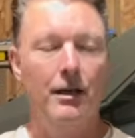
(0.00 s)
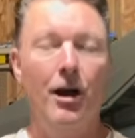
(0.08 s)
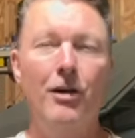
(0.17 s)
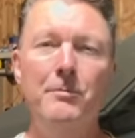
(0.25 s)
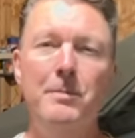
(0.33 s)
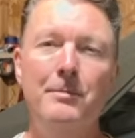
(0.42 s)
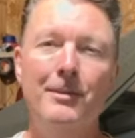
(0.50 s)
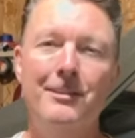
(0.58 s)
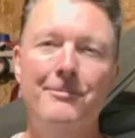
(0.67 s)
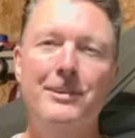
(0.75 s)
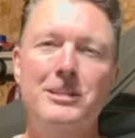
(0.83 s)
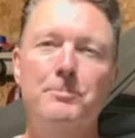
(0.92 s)
All the people on
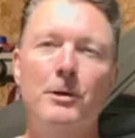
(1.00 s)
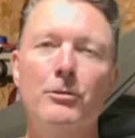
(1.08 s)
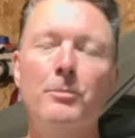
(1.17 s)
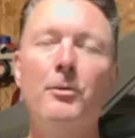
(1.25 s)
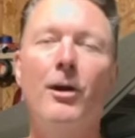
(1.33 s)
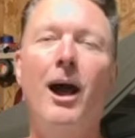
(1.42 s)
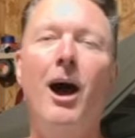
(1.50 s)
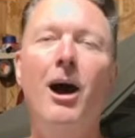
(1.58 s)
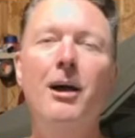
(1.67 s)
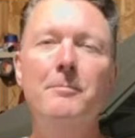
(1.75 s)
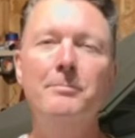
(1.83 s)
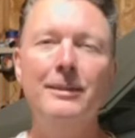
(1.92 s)
the Facebook group were
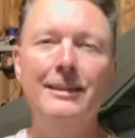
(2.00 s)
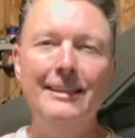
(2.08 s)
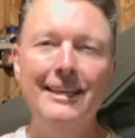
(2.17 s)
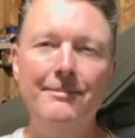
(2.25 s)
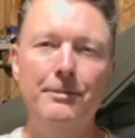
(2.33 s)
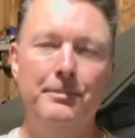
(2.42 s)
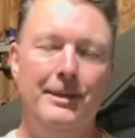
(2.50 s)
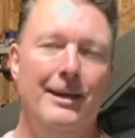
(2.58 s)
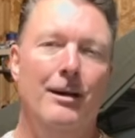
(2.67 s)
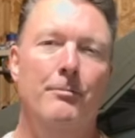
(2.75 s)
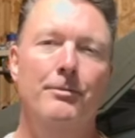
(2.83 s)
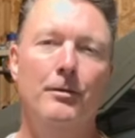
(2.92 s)
unbelievably
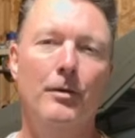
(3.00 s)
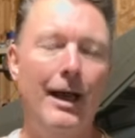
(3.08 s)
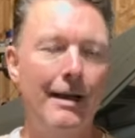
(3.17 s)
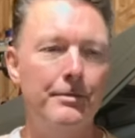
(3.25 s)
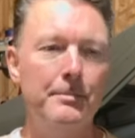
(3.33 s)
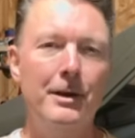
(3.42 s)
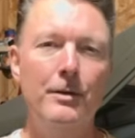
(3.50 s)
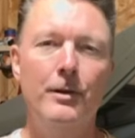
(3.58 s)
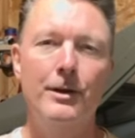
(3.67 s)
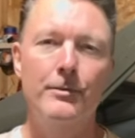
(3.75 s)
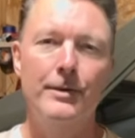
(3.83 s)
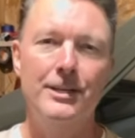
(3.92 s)
helpful. Everybody
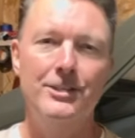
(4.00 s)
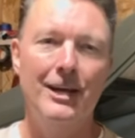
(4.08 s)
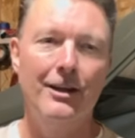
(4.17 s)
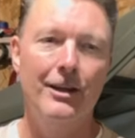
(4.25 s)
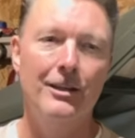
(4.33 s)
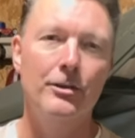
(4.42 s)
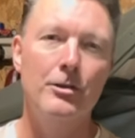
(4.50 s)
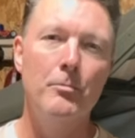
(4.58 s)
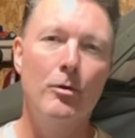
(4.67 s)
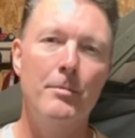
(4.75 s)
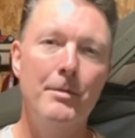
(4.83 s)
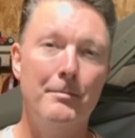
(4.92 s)
wanted to reach out and learn
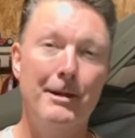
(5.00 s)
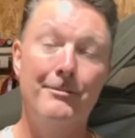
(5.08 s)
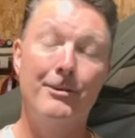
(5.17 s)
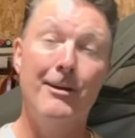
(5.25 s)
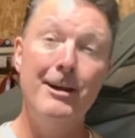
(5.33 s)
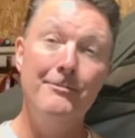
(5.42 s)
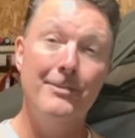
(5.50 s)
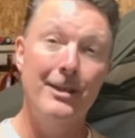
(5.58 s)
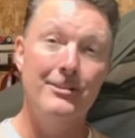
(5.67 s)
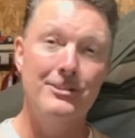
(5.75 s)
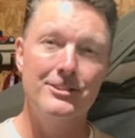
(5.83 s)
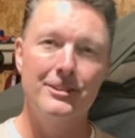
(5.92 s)
more about my
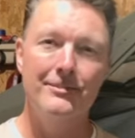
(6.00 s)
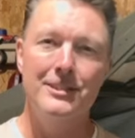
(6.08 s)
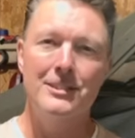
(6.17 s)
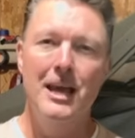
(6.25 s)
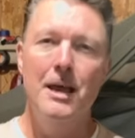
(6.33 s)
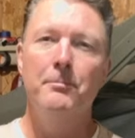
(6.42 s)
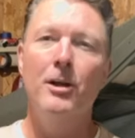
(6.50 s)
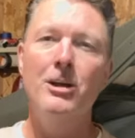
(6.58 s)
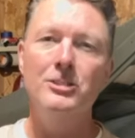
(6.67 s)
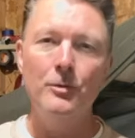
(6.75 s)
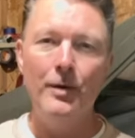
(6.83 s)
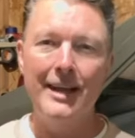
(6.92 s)
grandfather's service, but
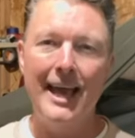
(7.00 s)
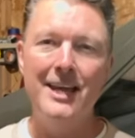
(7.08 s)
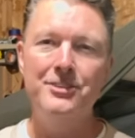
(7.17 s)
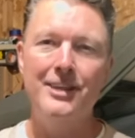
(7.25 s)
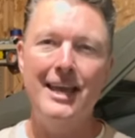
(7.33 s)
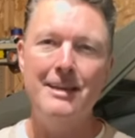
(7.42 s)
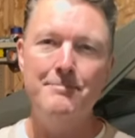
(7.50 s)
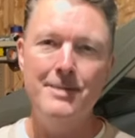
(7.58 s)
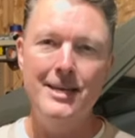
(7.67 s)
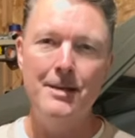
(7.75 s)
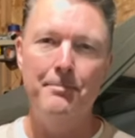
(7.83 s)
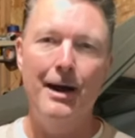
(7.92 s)
also wanted to educate
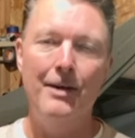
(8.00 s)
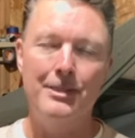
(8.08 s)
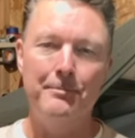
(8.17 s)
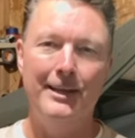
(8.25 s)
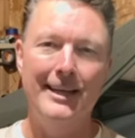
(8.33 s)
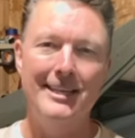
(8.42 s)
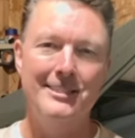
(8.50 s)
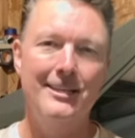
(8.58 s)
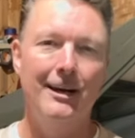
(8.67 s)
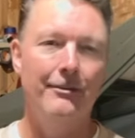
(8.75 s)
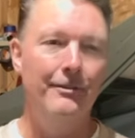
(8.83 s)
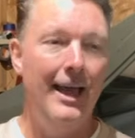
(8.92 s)
me about the plane
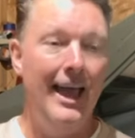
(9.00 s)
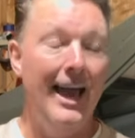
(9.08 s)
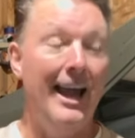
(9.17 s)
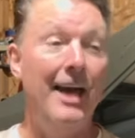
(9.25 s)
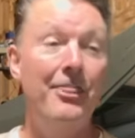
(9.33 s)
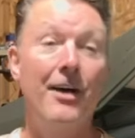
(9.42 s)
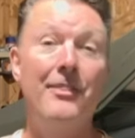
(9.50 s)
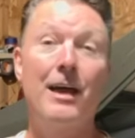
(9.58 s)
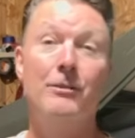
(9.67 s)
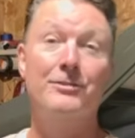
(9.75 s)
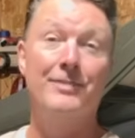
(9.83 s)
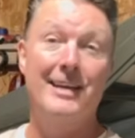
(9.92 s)
itself. And I thought
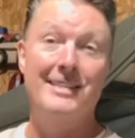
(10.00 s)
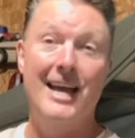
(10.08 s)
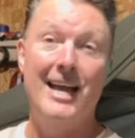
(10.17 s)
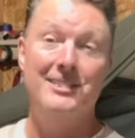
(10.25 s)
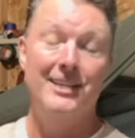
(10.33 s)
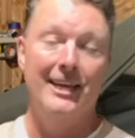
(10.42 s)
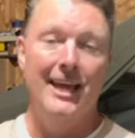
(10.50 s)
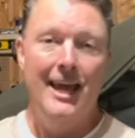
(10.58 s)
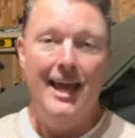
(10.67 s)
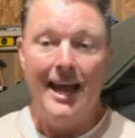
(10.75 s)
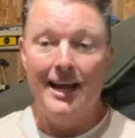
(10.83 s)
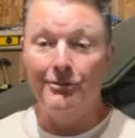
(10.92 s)
that was fantastic.
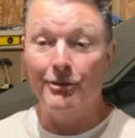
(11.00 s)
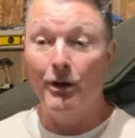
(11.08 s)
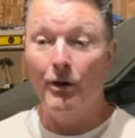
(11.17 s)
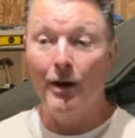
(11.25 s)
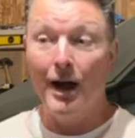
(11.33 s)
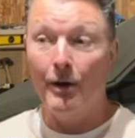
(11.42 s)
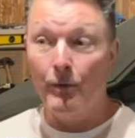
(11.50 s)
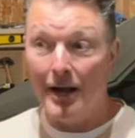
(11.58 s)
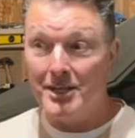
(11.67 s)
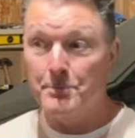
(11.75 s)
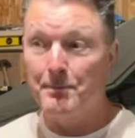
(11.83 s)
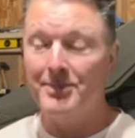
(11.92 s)
And so I
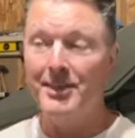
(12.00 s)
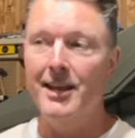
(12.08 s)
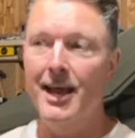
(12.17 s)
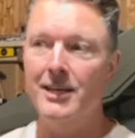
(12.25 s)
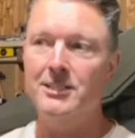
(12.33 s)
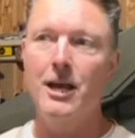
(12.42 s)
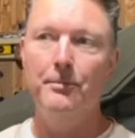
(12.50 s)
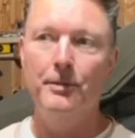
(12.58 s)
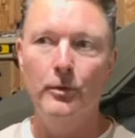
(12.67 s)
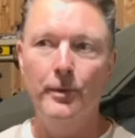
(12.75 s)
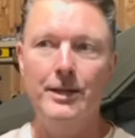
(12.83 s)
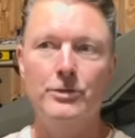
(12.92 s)
spent the next
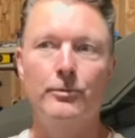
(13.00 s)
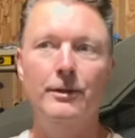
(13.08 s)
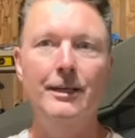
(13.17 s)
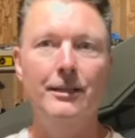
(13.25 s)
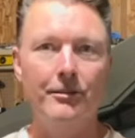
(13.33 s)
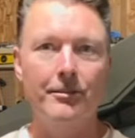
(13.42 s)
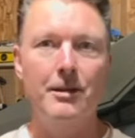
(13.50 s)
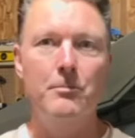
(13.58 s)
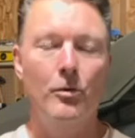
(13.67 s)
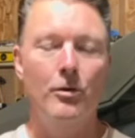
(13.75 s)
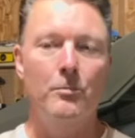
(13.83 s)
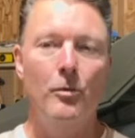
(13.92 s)
couple of weeks really learning
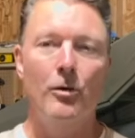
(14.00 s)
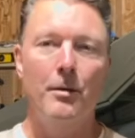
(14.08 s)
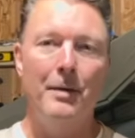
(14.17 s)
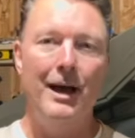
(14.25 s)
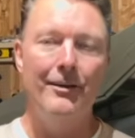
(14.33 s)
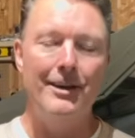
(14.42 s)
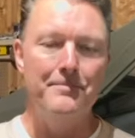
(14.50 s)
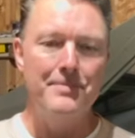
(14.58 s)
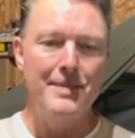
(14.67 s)
more and more about it.